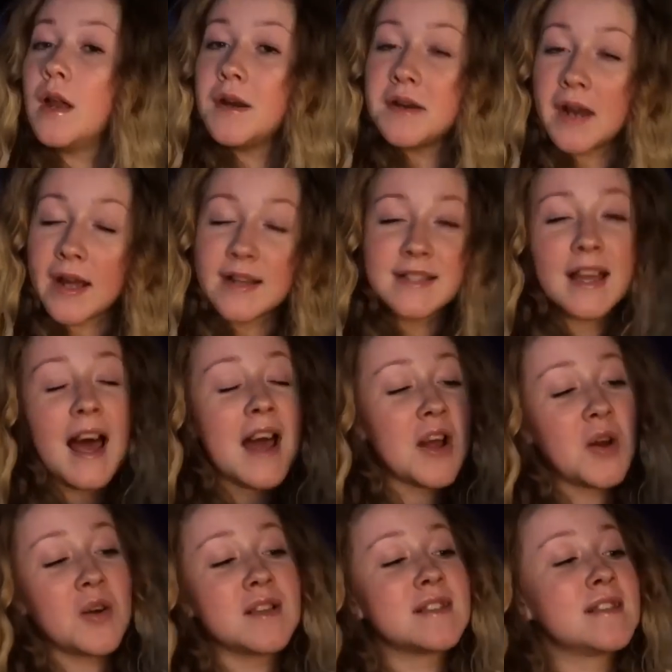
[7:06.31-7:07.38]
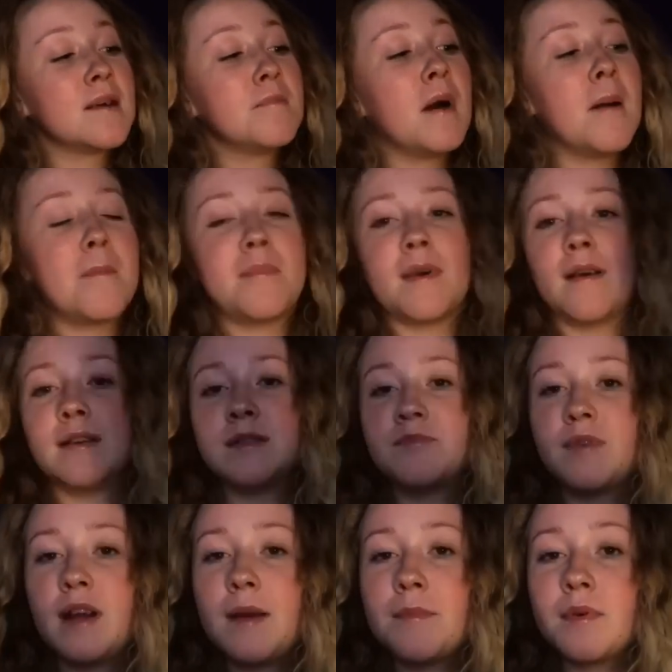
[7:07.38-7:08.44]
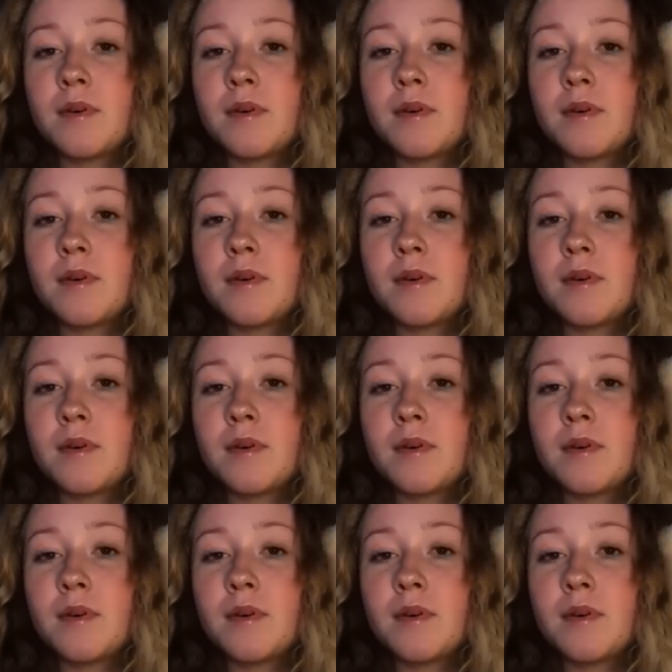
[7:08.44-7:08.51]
Next, I got some breath spray